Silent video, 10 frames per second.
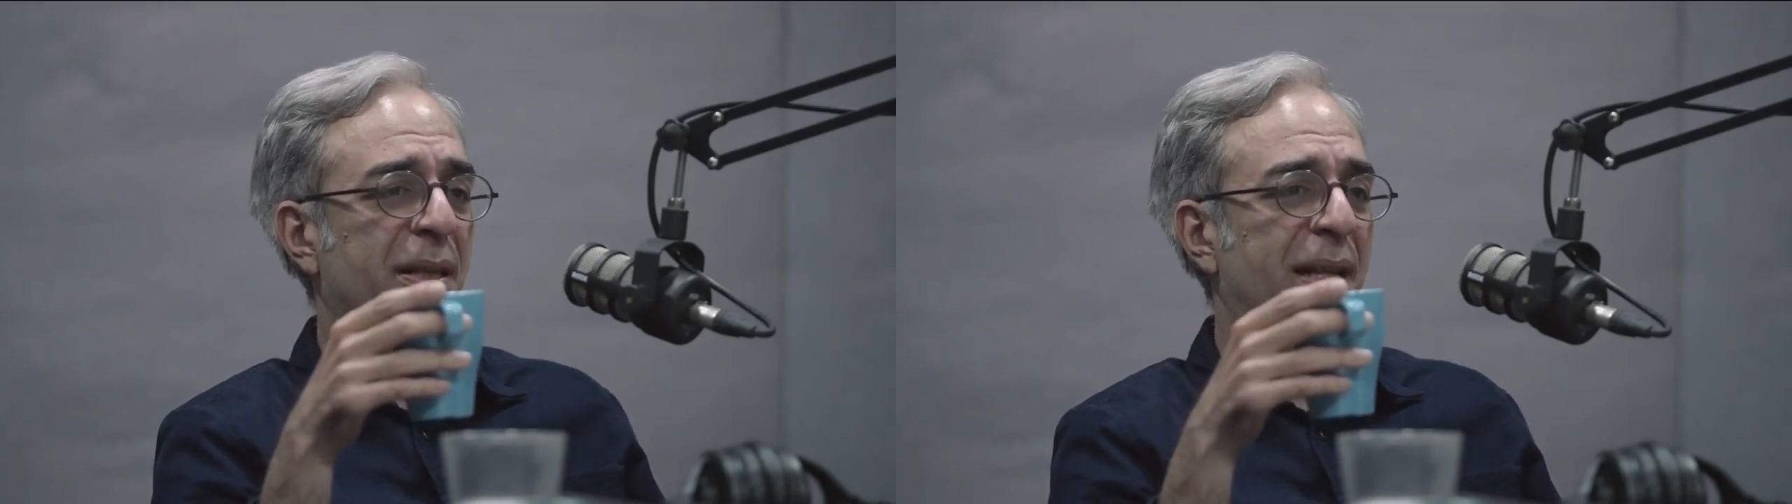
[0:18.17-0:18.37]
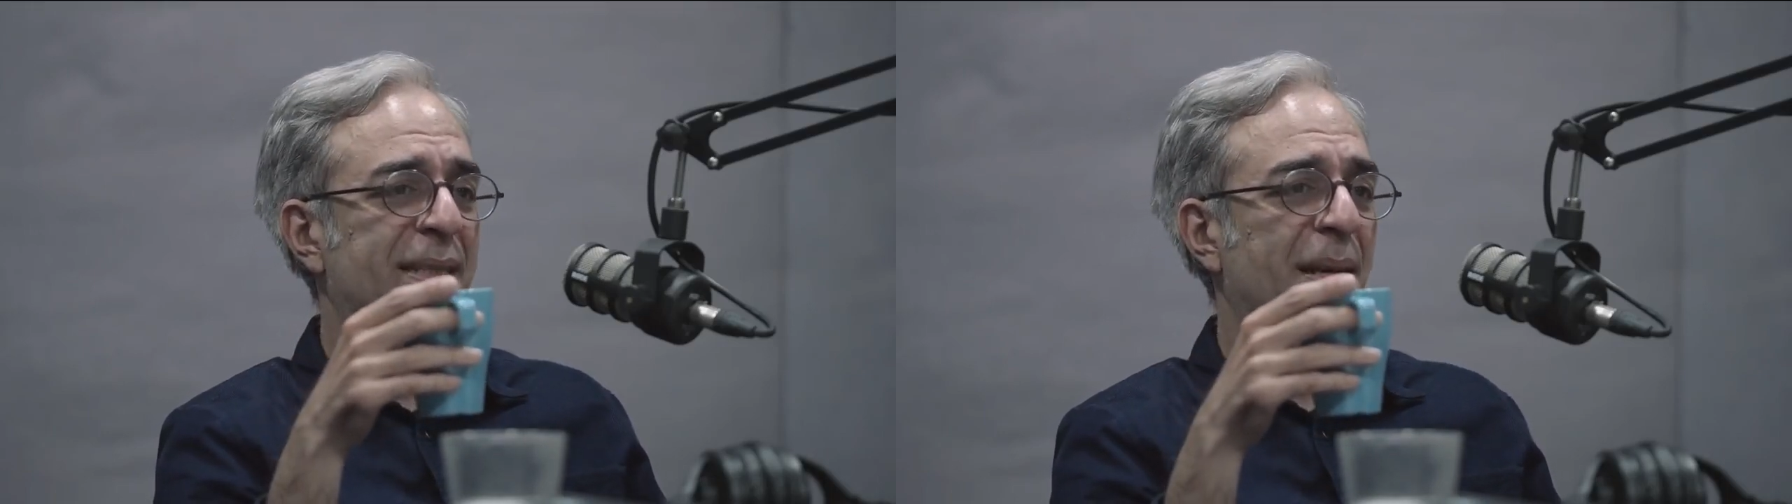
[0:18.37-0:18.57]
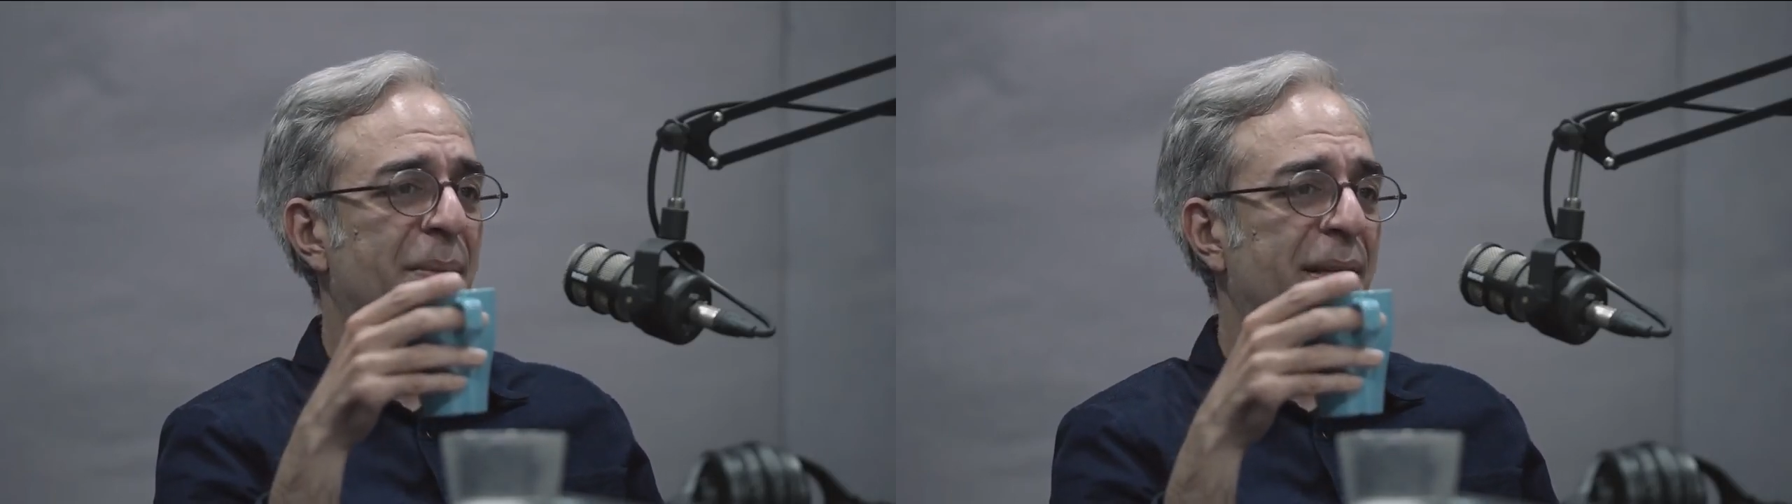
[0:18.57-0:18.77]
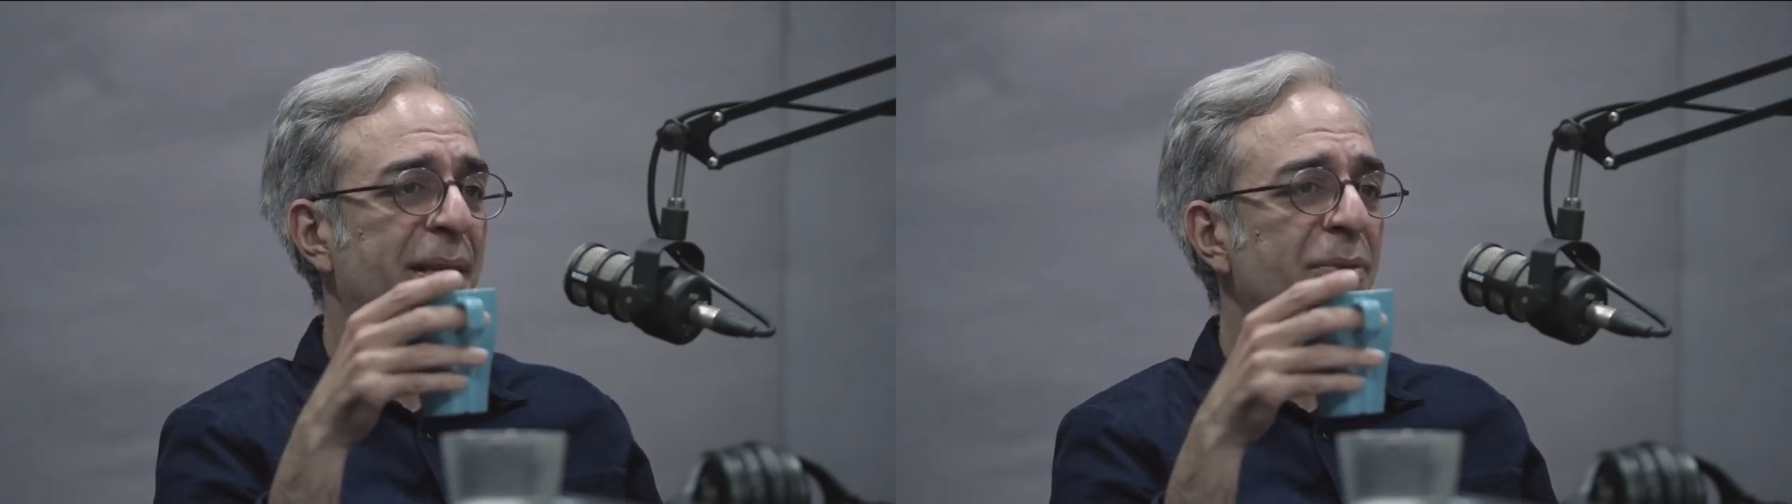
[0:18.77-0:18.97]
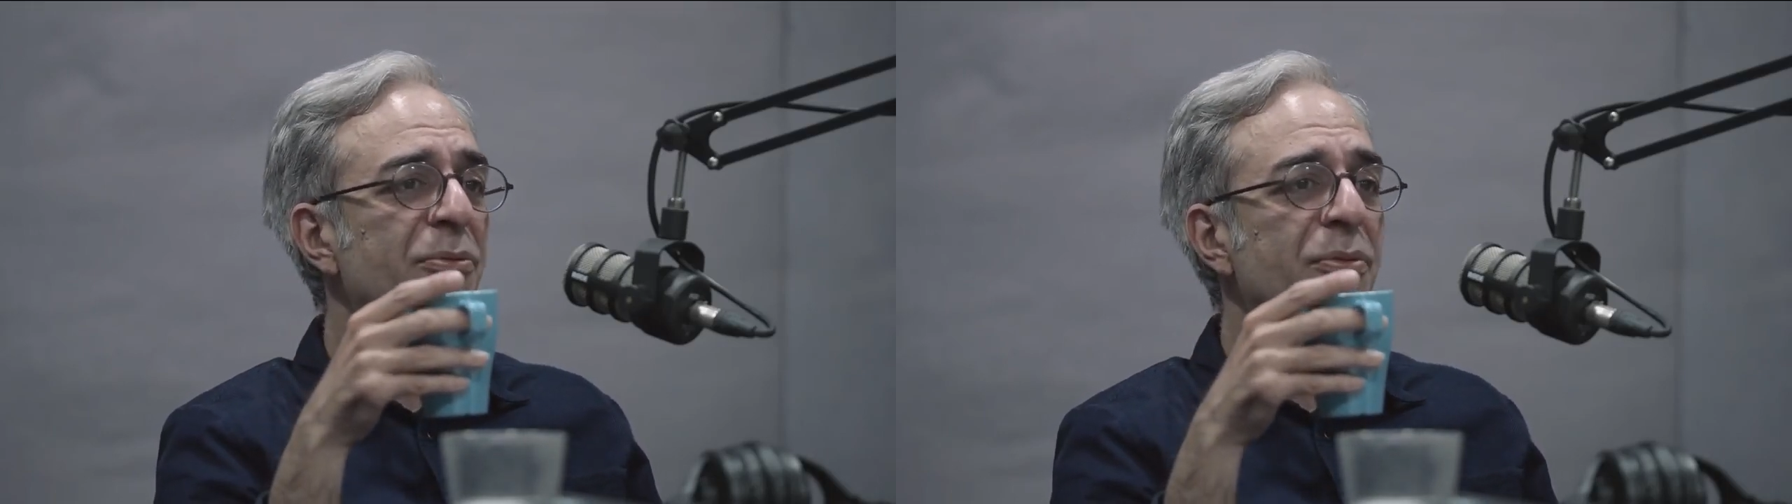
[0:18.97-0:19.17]
the less I
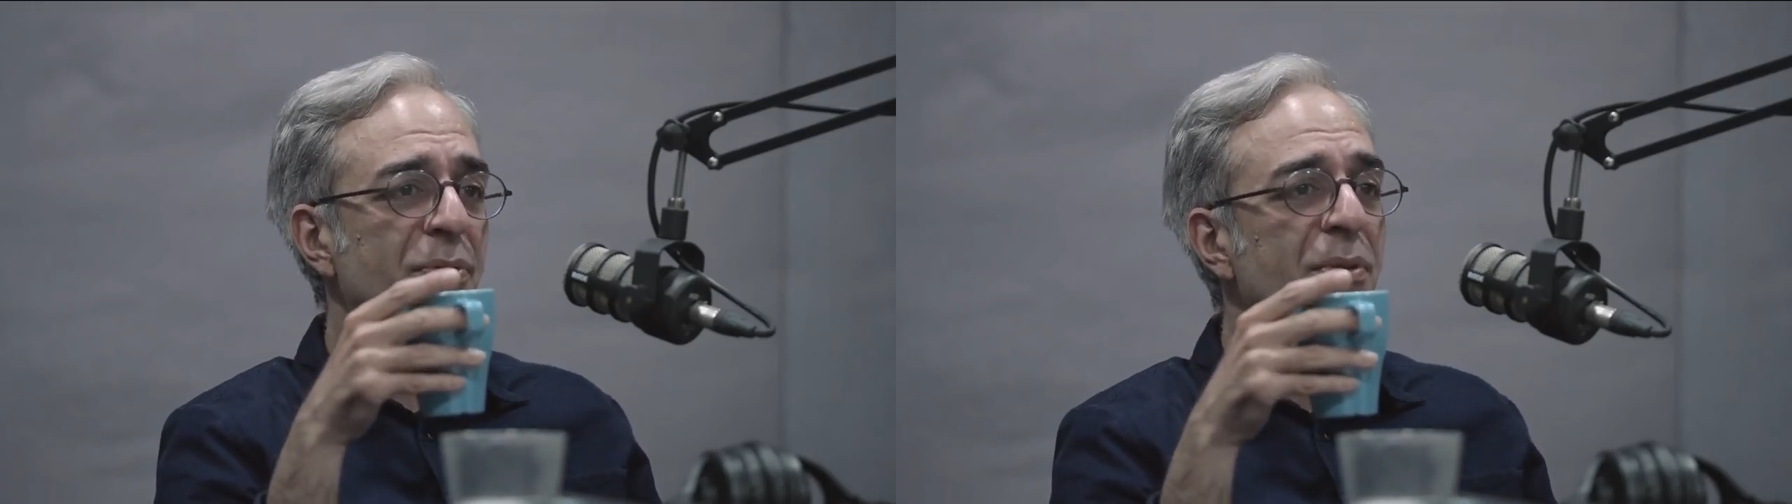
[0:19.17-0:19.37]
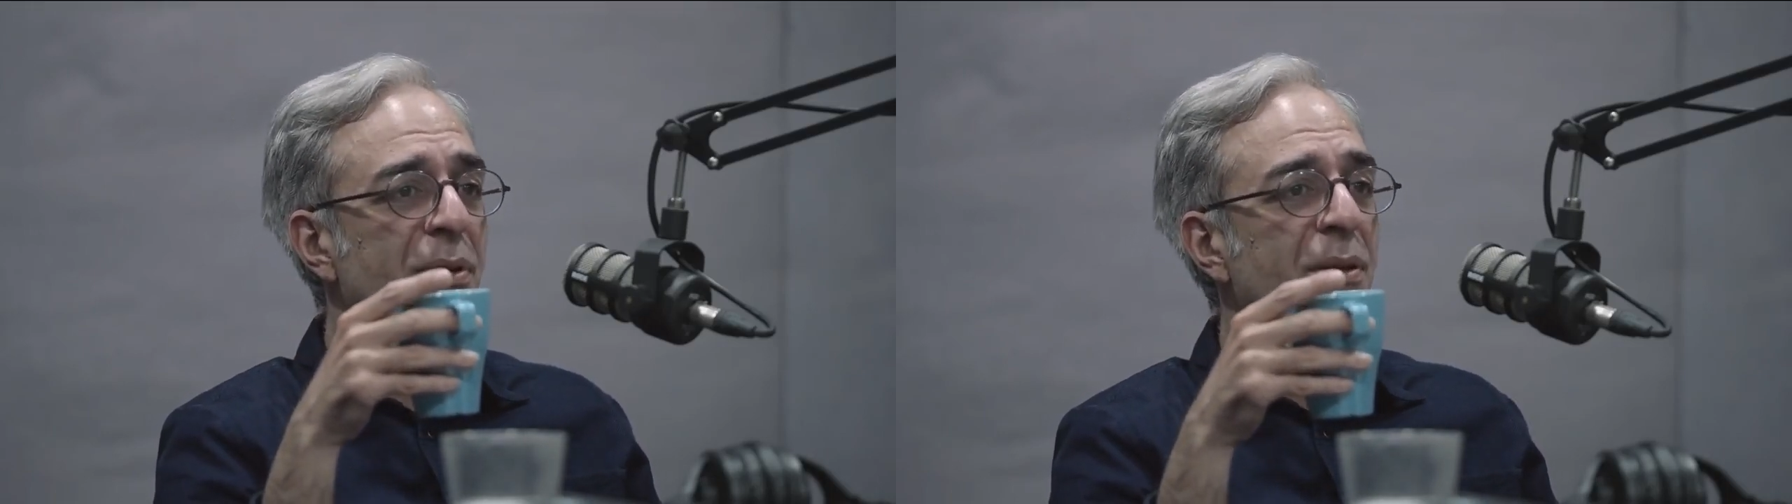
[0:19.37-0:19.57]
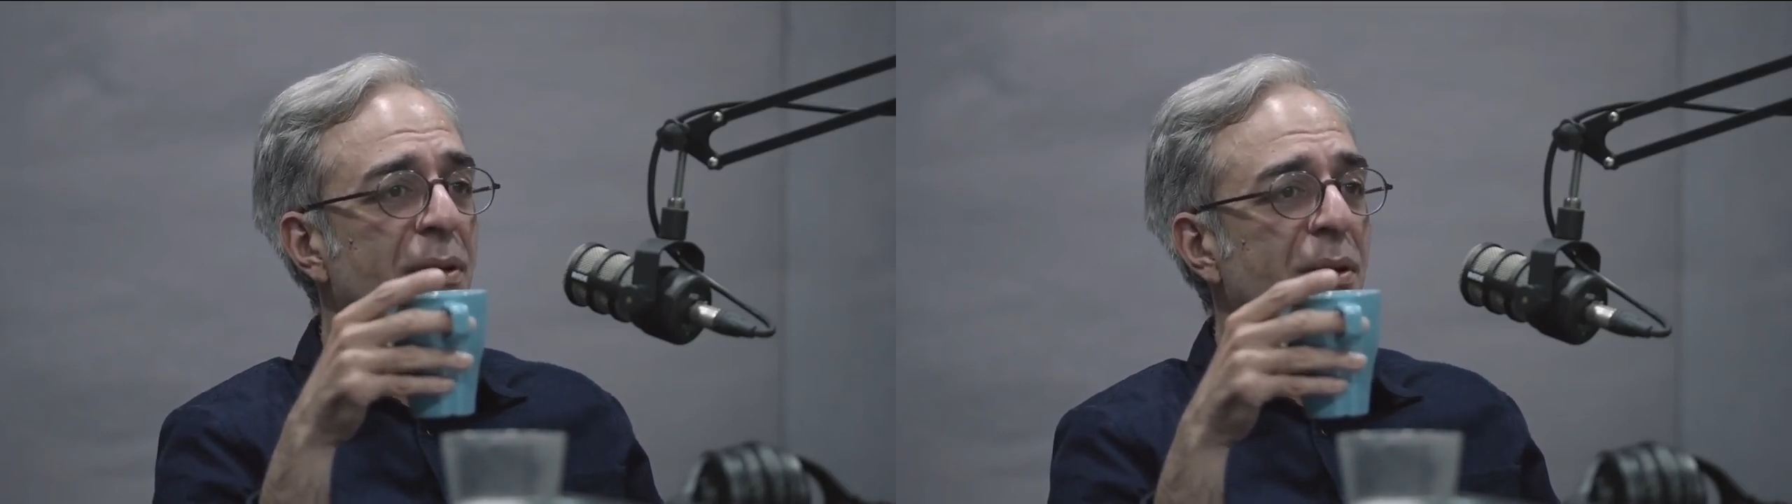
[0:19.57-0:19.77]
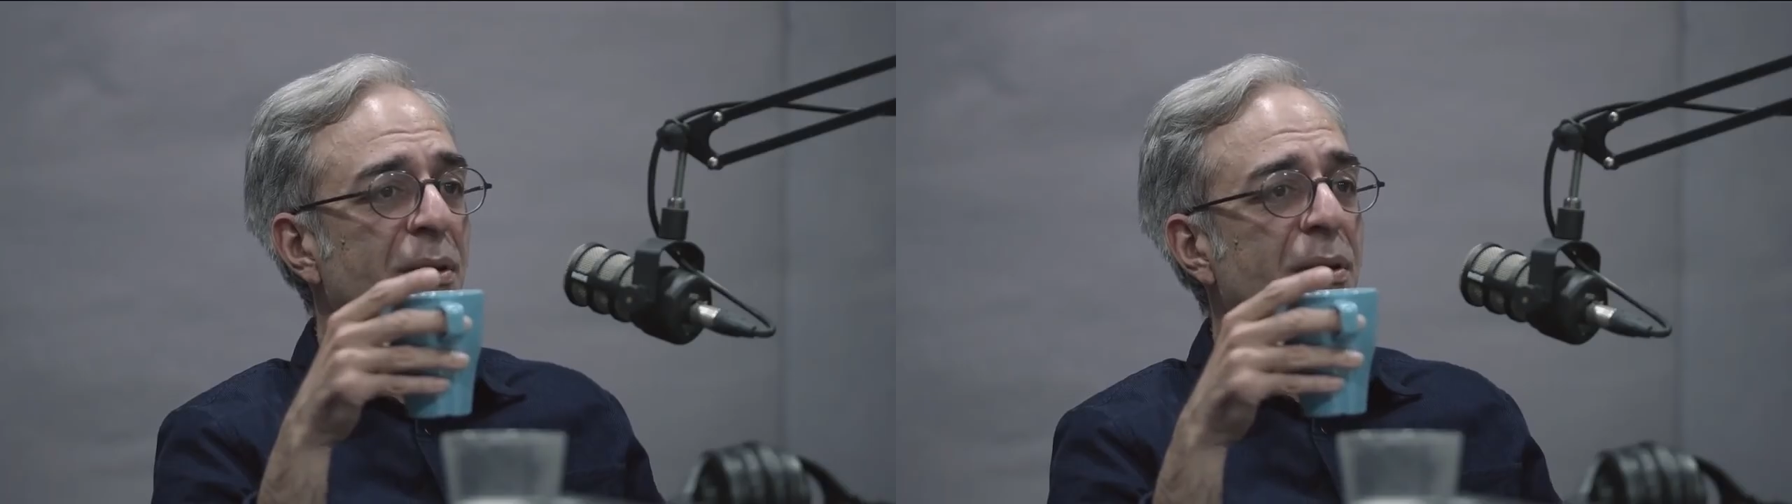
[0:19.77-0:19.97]
believe. Was